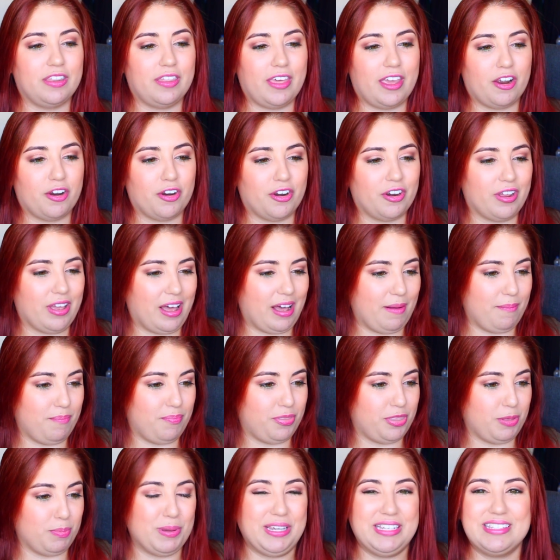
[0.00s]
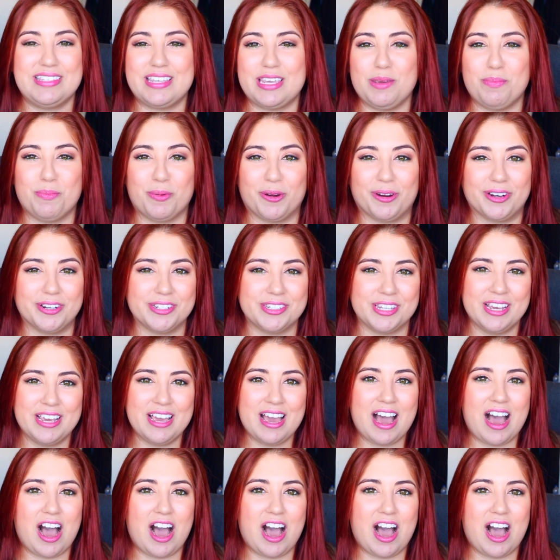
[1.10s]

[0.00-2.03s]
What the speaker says: They're the peacekeepers.